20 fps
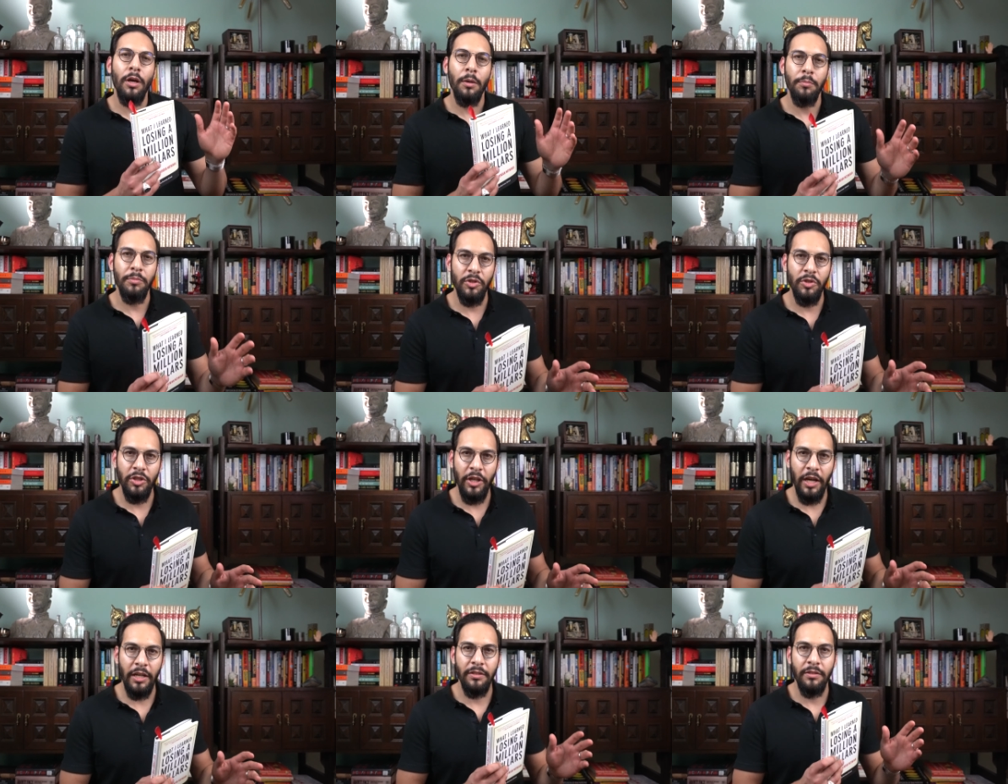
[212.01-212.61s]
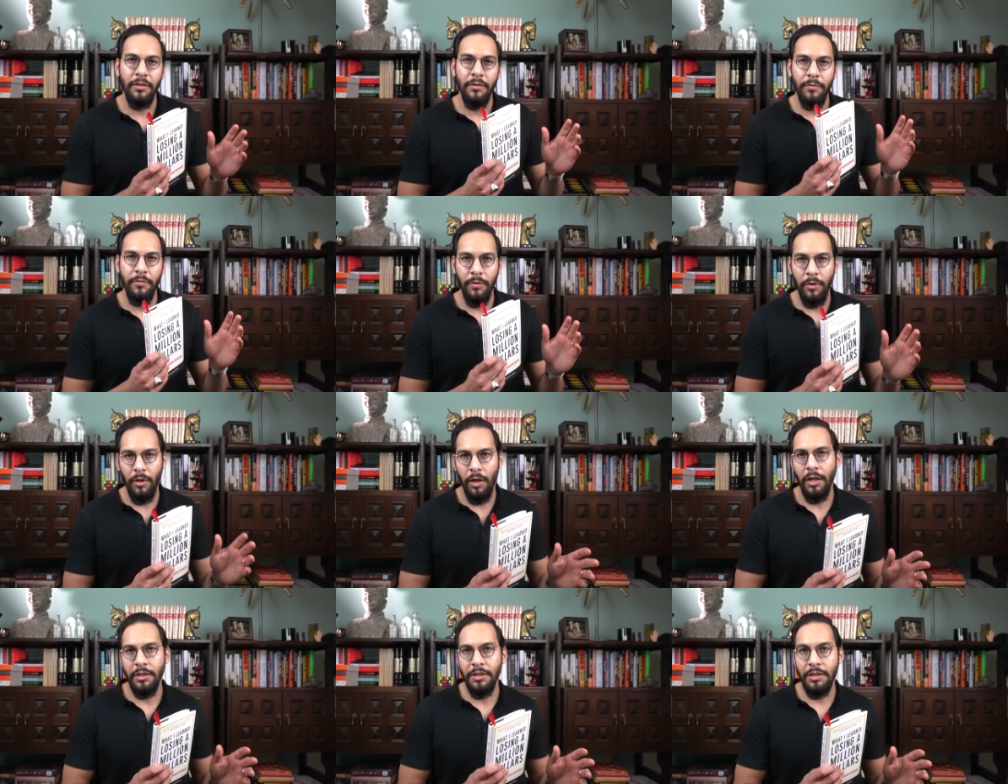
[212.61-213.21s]
objective
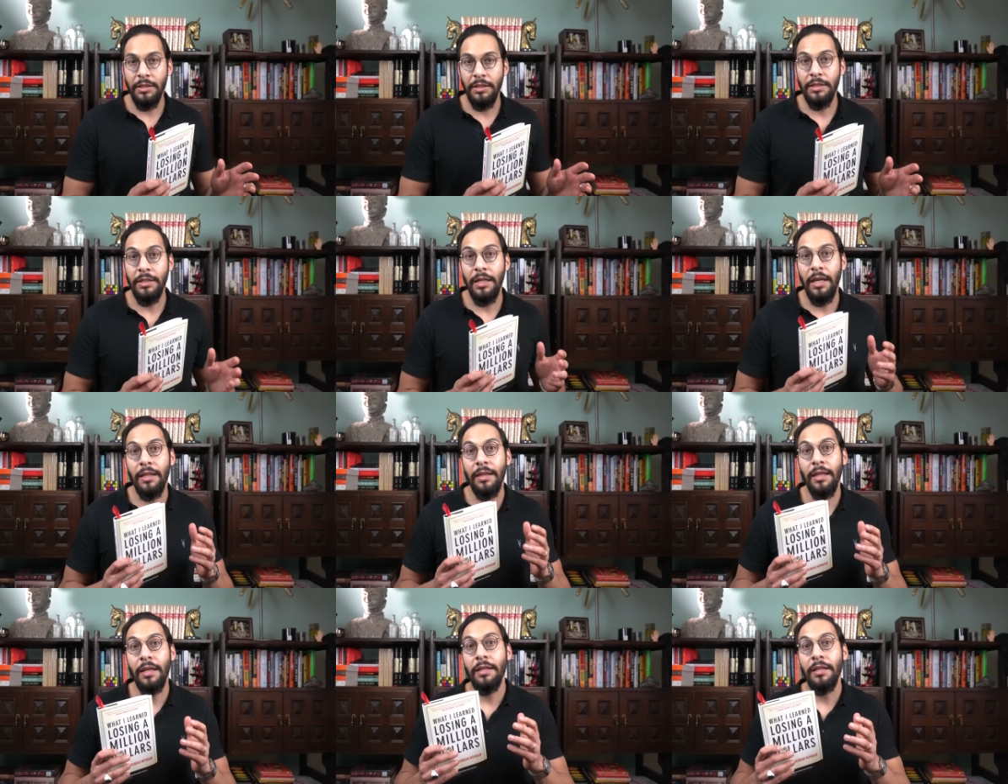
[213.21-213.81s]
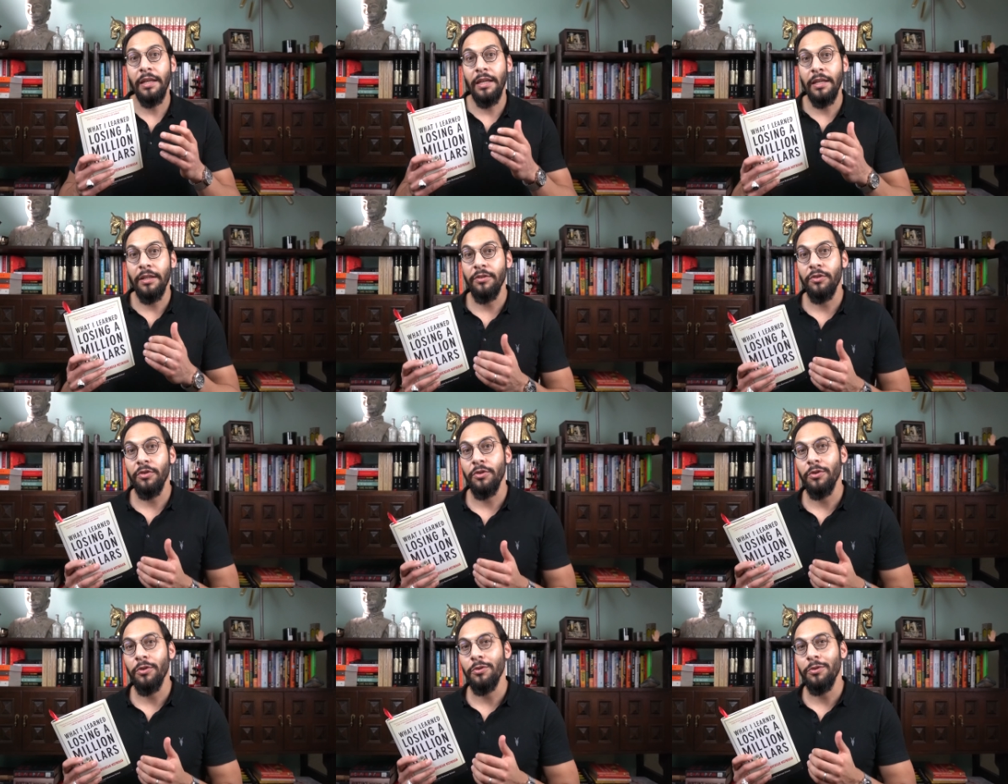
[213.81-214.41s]
losses and then
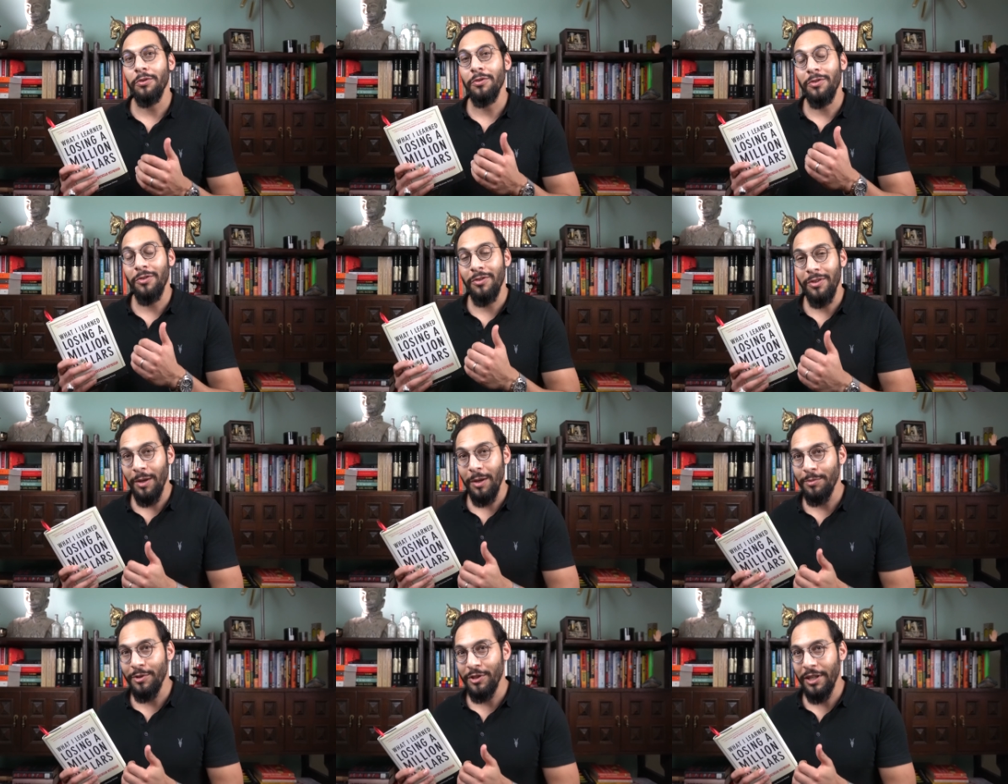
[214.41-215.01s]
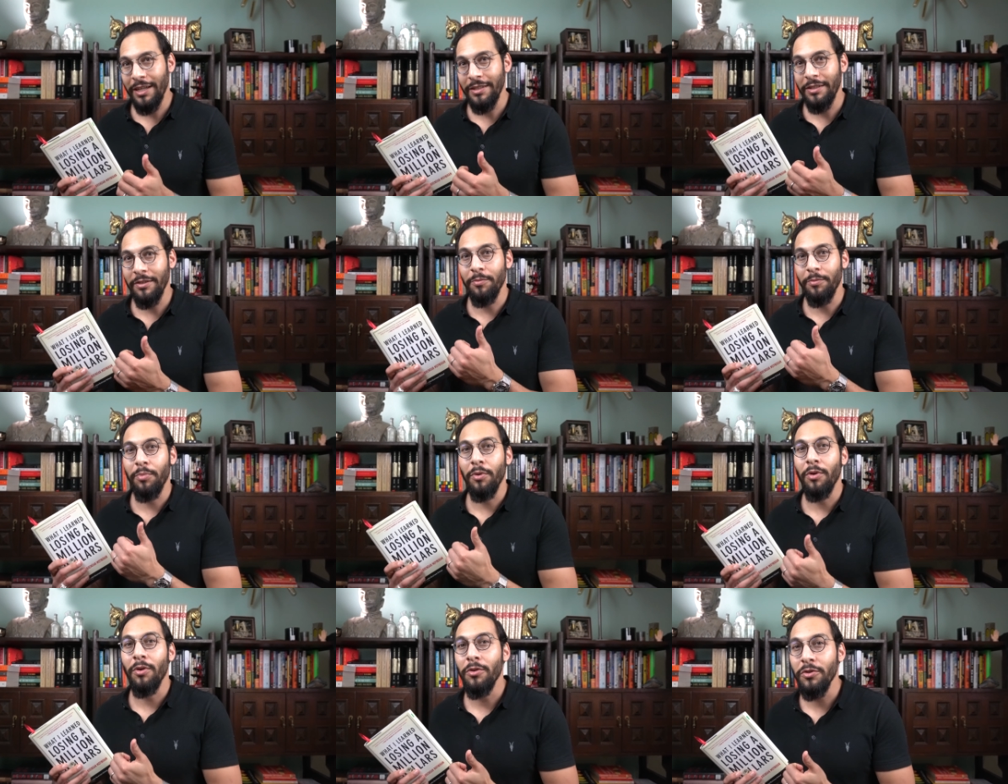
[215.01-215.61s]
internal subjective
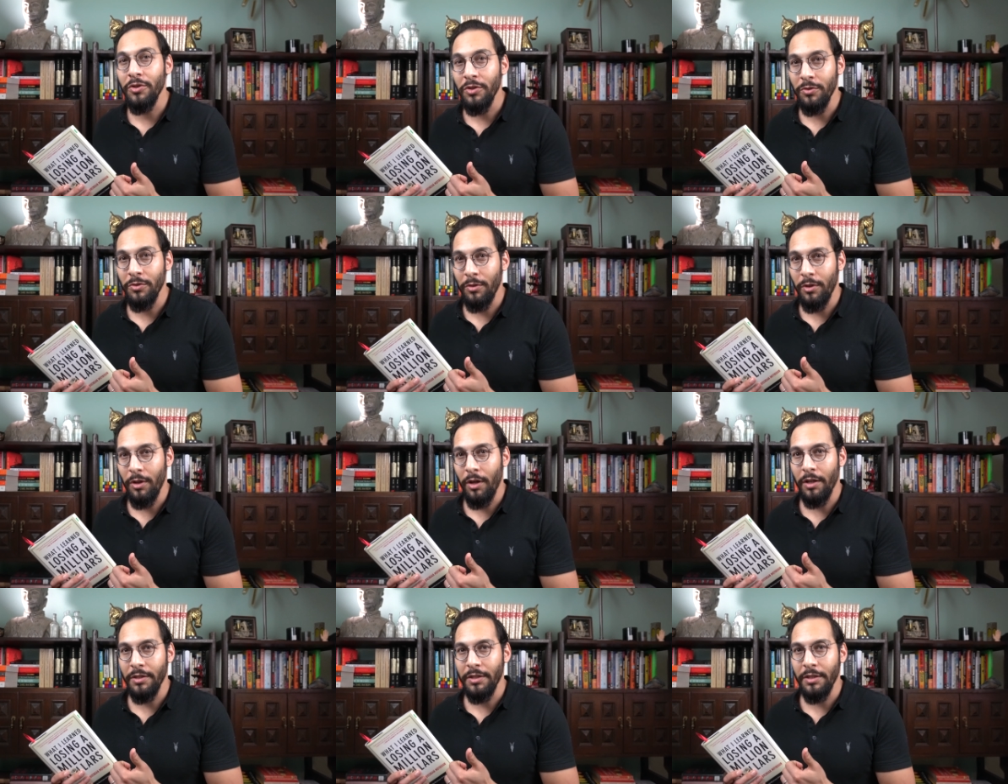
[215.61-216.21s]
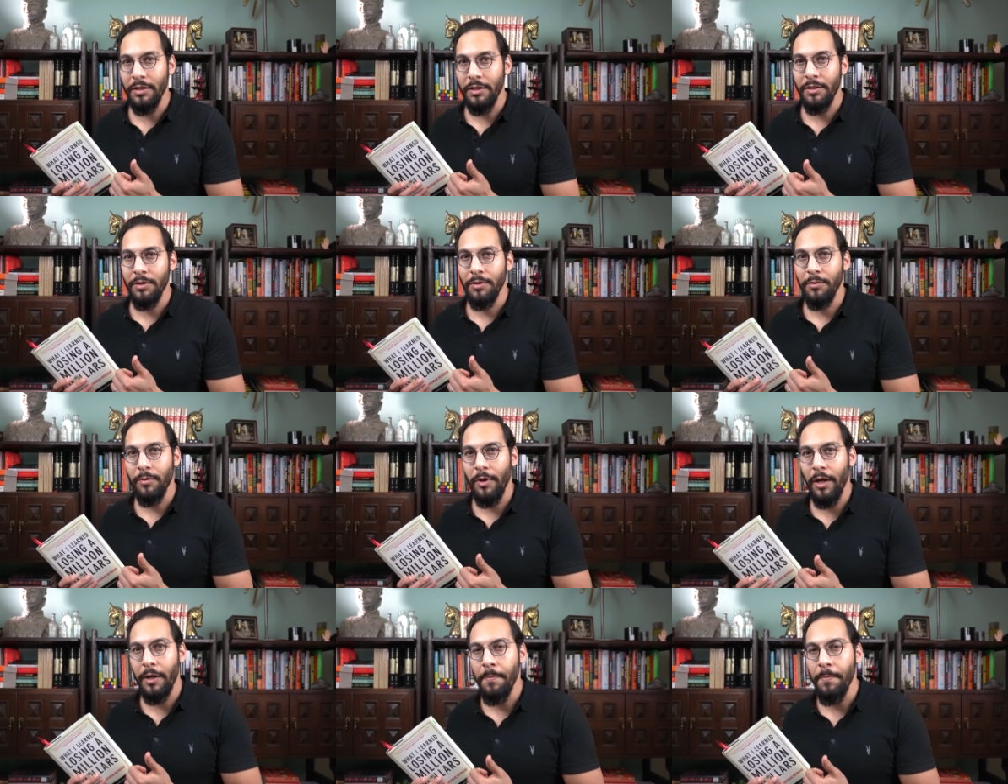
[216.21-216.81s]
personal losses,
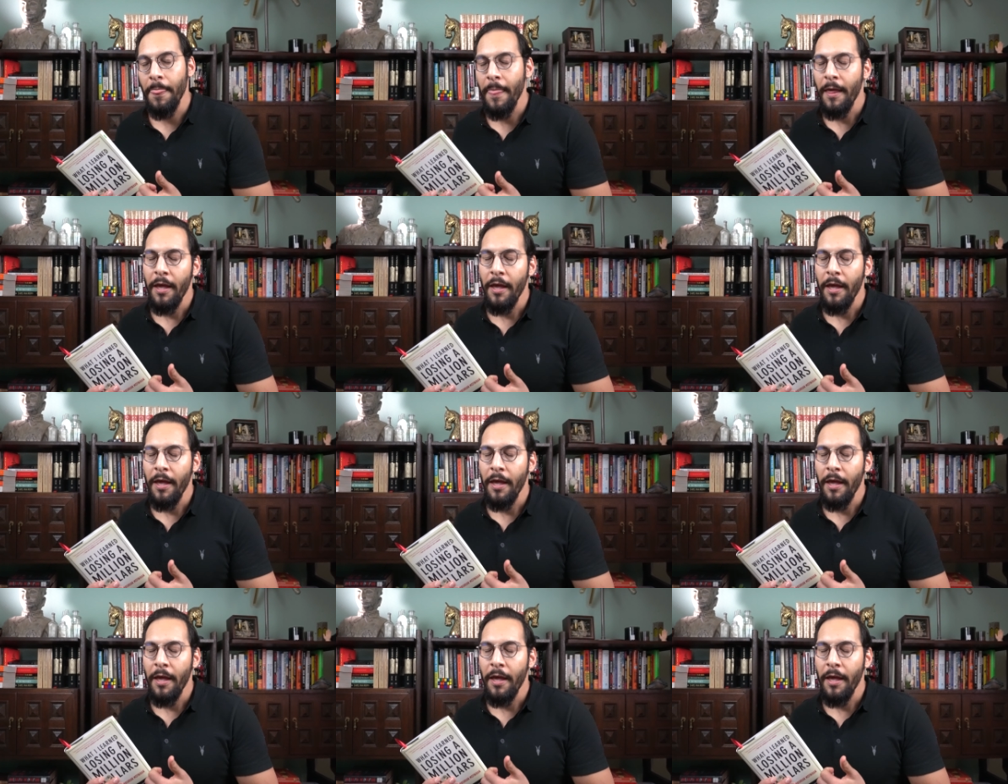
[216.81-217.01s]
right?